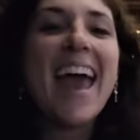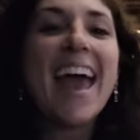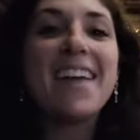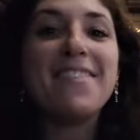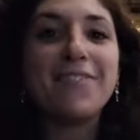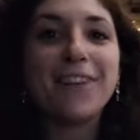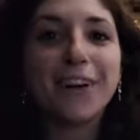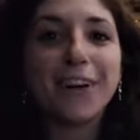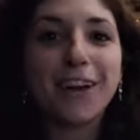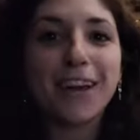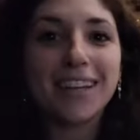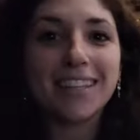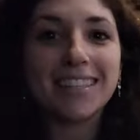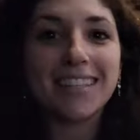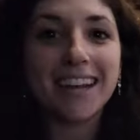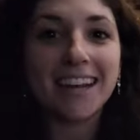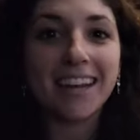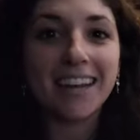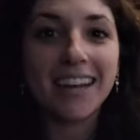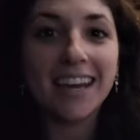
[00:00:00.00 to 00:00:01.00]
and very
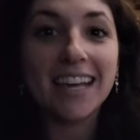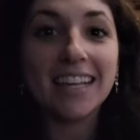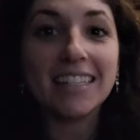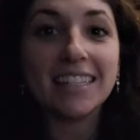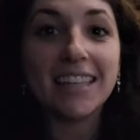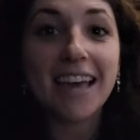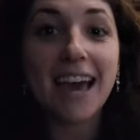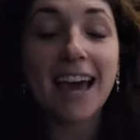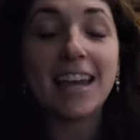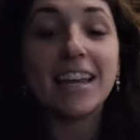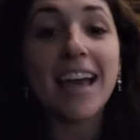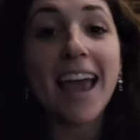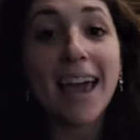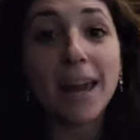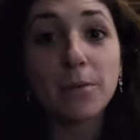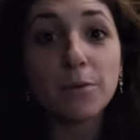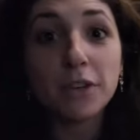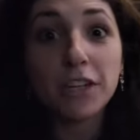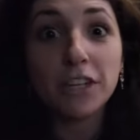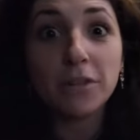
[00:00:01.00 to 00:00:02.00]
exciting is that
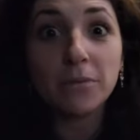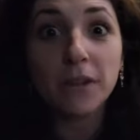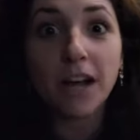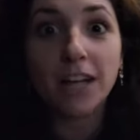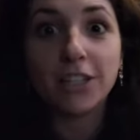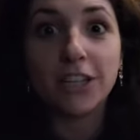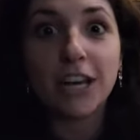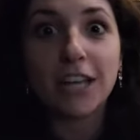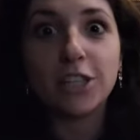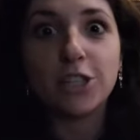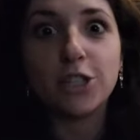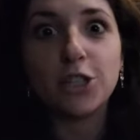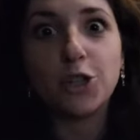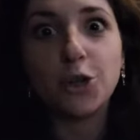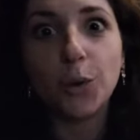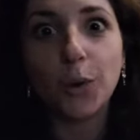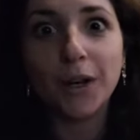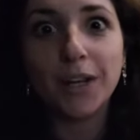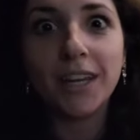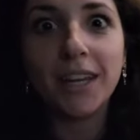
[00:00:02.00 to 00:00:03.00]
Animal Kingdom Lodge has
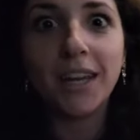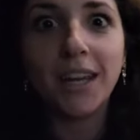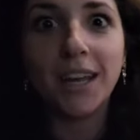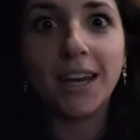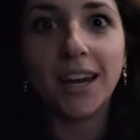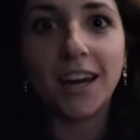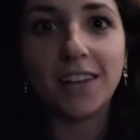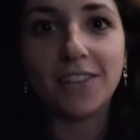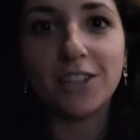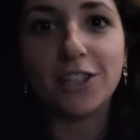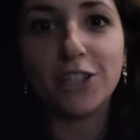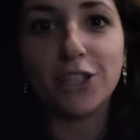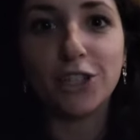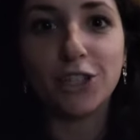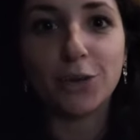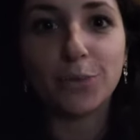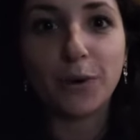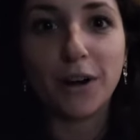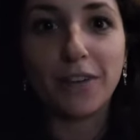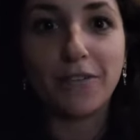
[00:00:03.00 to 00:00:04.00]
joined in on the
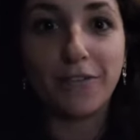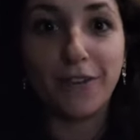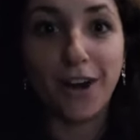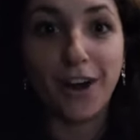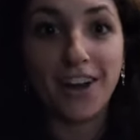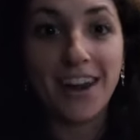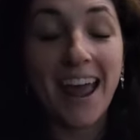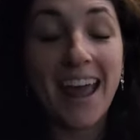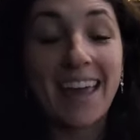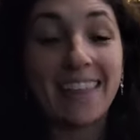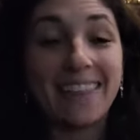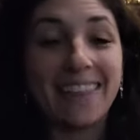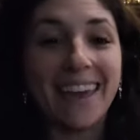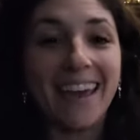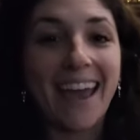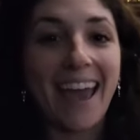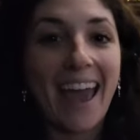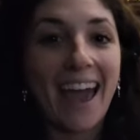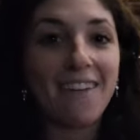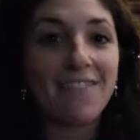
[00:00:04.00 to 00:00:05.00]
gingerbread fun and
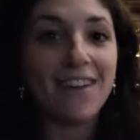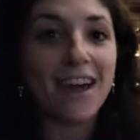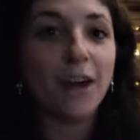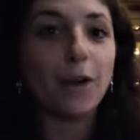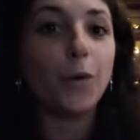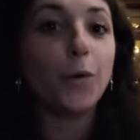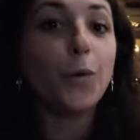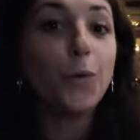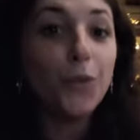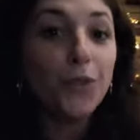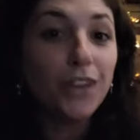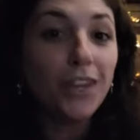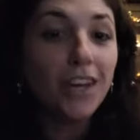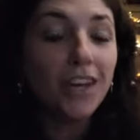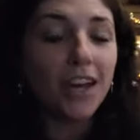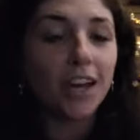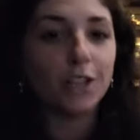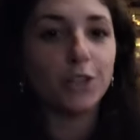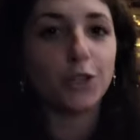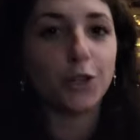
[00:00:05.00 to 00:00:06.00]
they have not
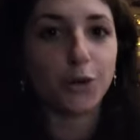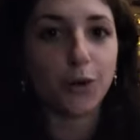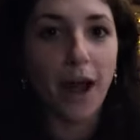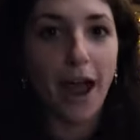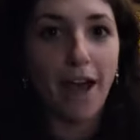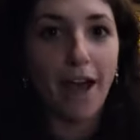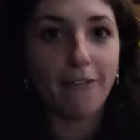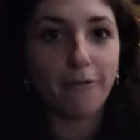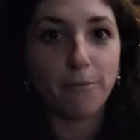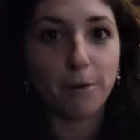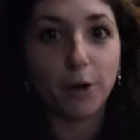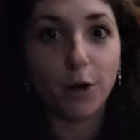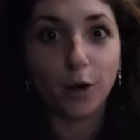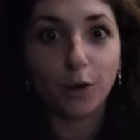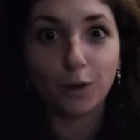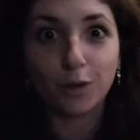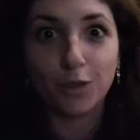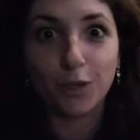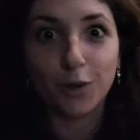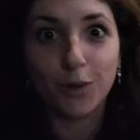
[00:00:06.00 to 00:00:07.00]
only a giraffe but
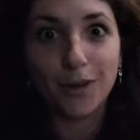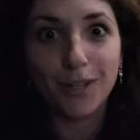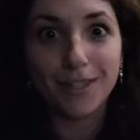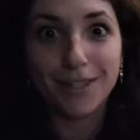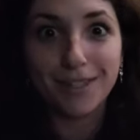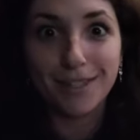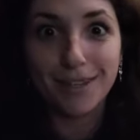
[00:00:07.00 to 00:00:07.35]
also a